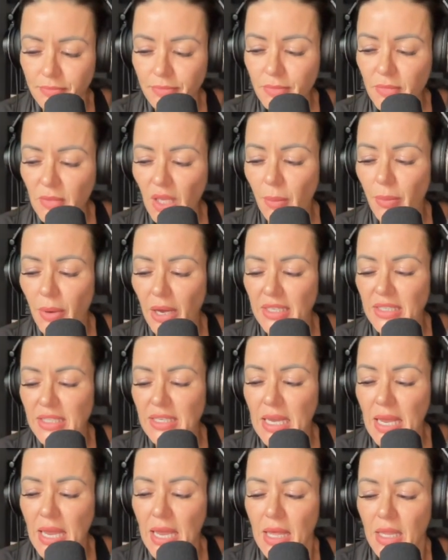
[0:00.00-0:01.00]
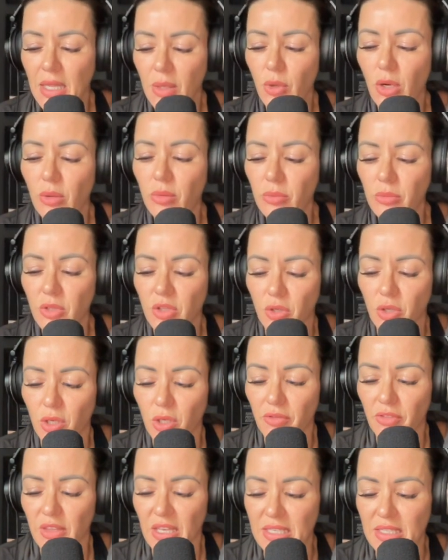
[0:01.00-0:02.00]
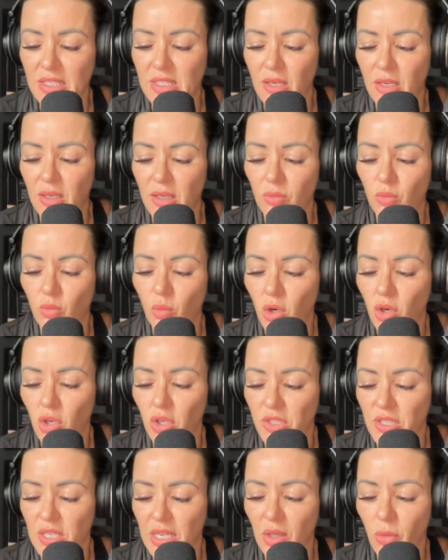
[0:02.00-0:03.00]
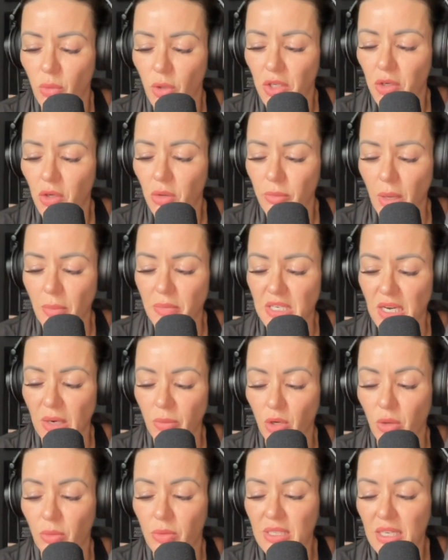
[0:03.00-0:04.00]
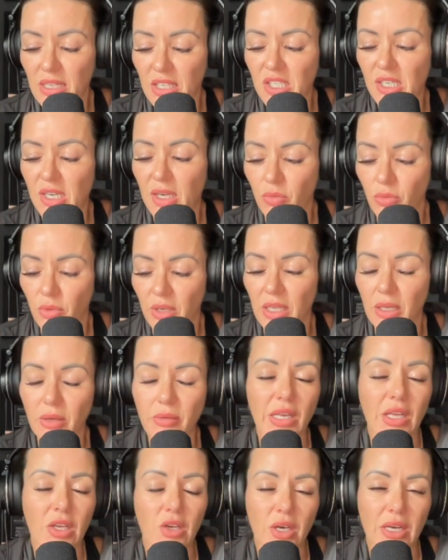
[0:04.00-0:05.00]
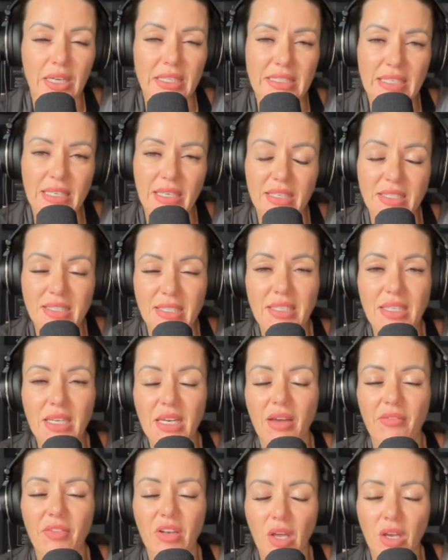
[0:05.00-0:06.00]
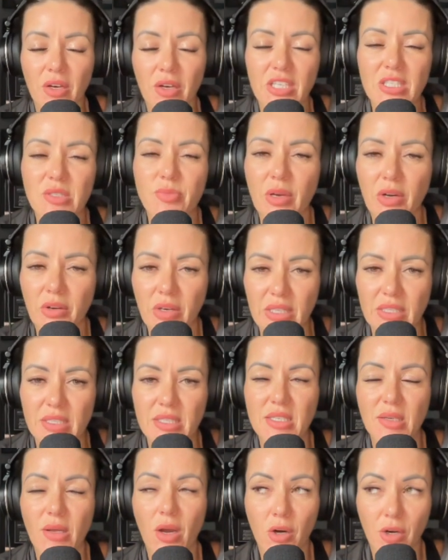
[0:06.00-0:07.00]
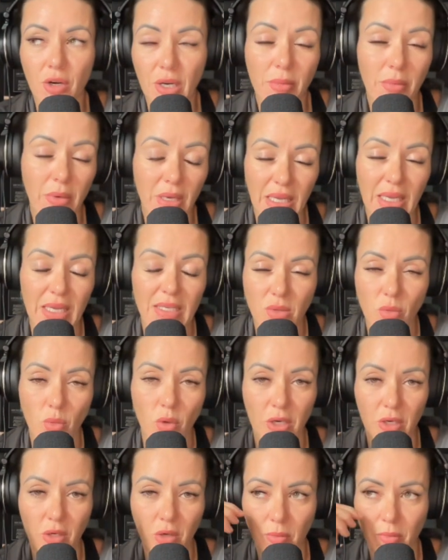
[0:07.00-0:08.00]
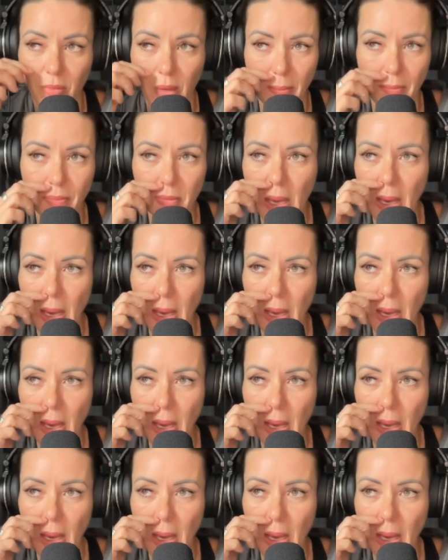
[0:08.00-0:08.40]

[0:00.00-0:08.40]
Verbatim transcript: But the problem with all of this was, and the Work at Home Moms Network was actually a really, really good idea because I did have a lot of experience earning money as a work at home mum,